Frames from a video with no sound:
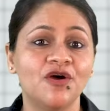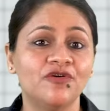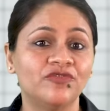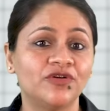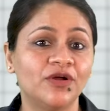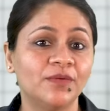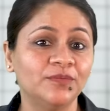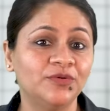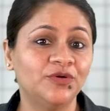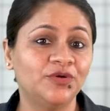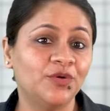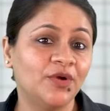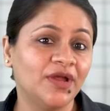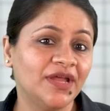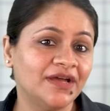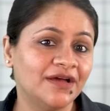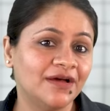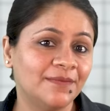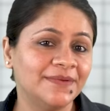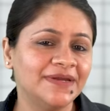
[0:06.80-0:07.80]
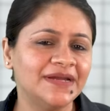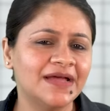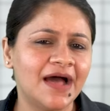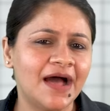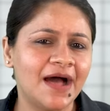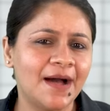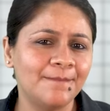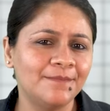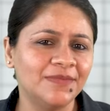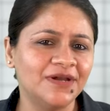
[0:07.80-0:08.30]
From growing up in a
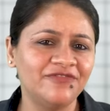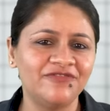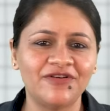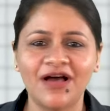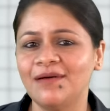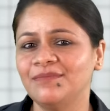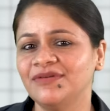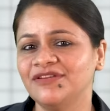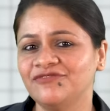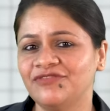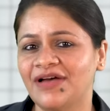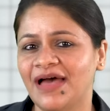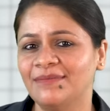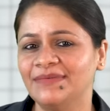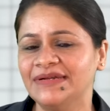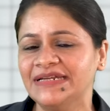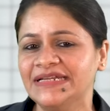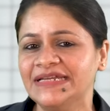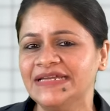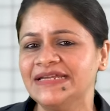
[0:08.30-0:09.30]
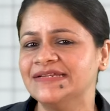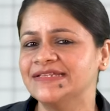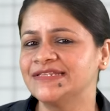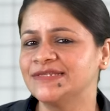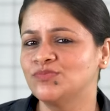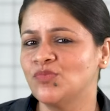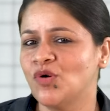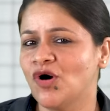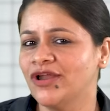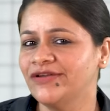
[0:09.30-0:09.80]
humble farming family in a
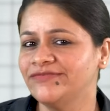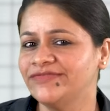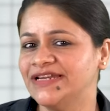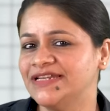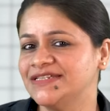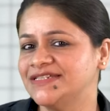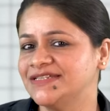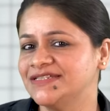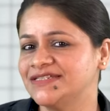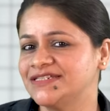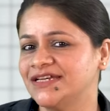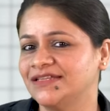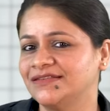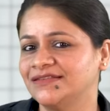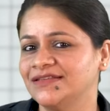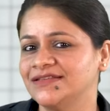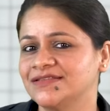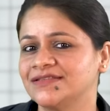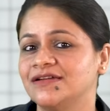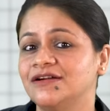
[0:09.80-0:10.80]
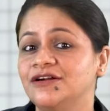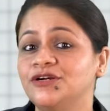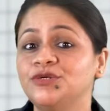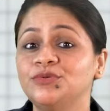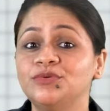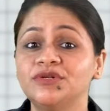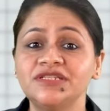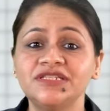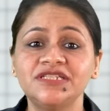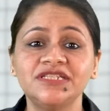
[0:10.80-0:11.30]
small village in Chhattisgarh
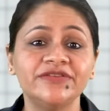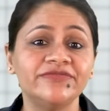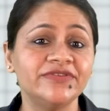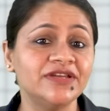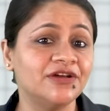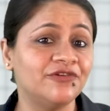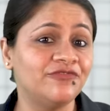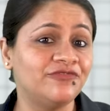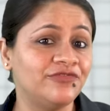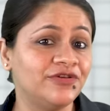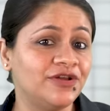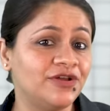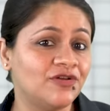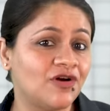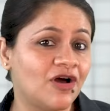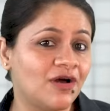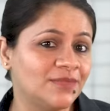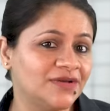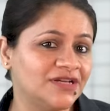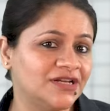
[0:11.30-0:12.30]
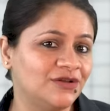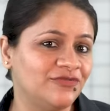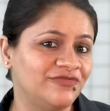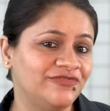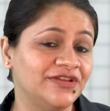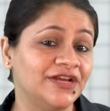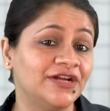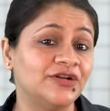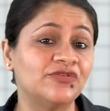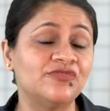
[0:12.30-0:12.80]
to achieving a phenomenal
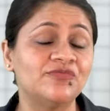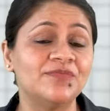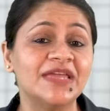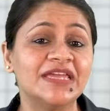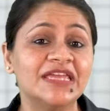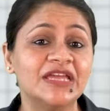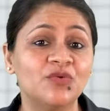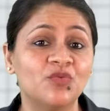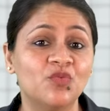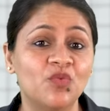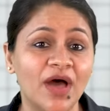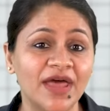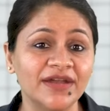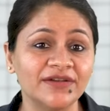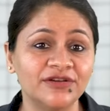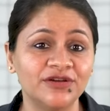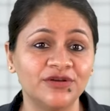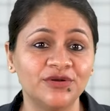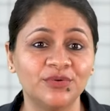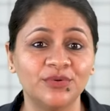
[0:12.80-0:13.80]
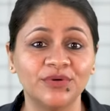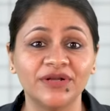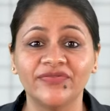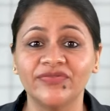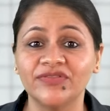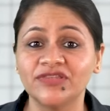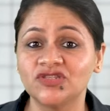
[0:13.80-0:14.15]
feat of making 1 crore in